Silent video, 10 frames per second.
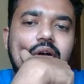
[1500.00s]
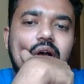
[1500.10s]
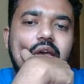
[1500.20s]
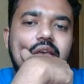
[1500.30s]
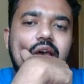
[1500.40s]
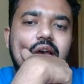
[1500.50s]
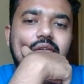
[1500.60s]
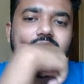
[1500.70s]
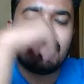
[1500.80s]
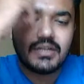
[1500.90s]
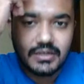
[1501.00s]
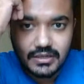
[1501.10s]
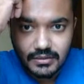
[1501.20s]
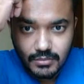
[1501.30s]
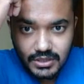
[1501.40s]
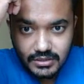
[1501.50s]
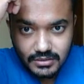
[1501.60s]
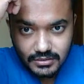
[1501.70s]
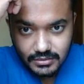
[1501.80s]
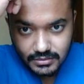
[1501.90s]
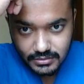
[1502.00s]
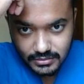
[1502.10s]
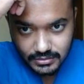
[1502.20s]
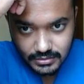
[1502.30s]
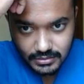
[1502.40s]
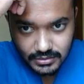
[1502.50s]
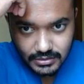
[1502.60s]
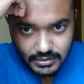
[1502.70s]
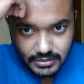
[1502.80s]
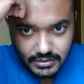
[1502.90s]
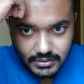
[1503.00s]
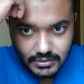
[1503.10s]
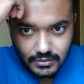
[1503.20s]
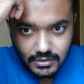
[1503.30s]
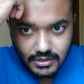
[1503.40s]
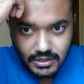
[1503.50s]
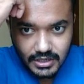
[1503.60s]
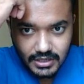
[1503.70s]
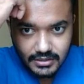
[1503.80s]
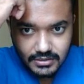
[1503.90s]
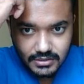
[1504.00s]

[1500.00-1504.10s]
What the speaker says: I have an idea, but it's not great.